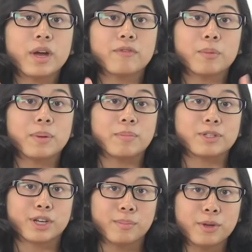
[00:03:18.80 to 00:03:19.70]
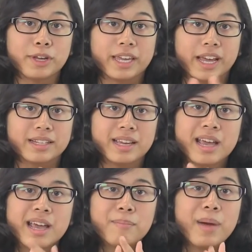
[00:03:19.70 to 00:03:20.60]
way for people to communicate.
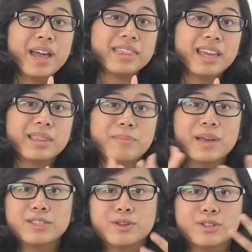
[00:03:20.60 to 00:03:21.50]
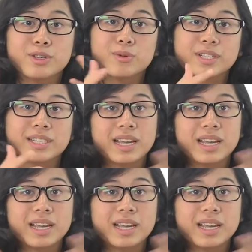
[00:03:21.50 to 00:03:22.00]
Back then, the best you could do was a